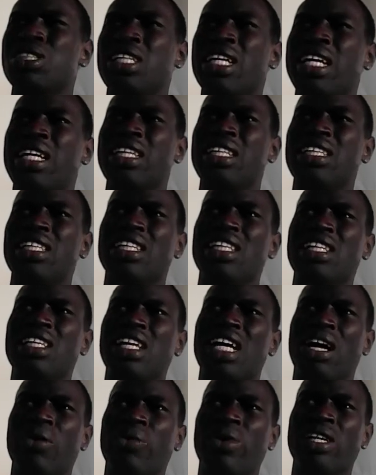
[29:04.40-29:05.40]
that
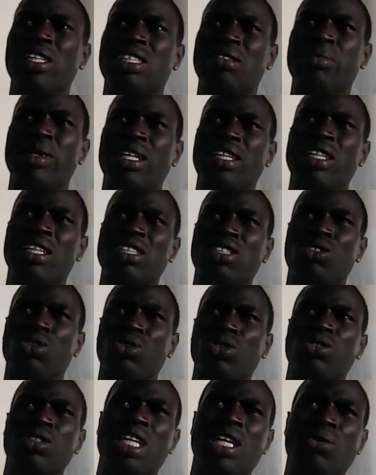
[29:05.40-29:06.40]
I wanted to make a
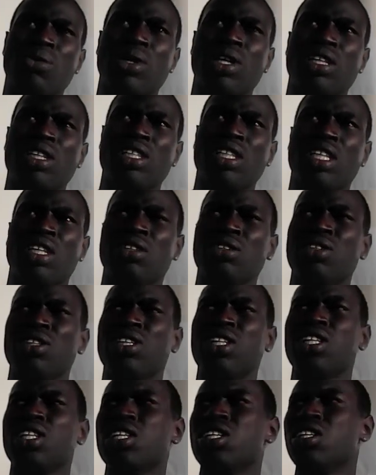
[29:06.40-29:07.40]
social network. You know,
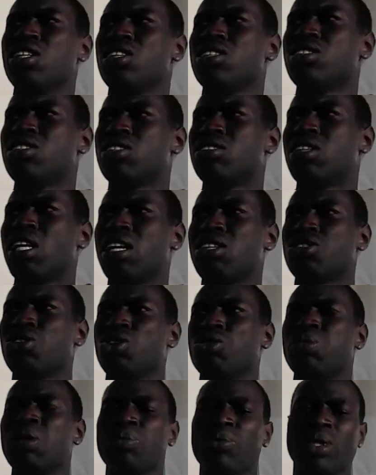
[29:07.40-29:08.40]
that shows
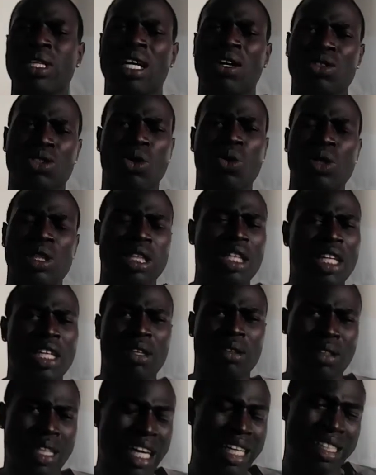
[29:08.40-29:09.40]
people, and I was always looking
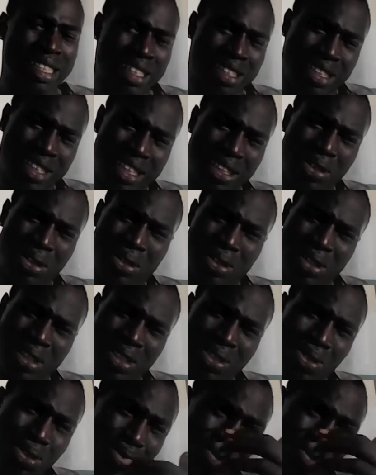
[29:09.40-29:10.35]
that those,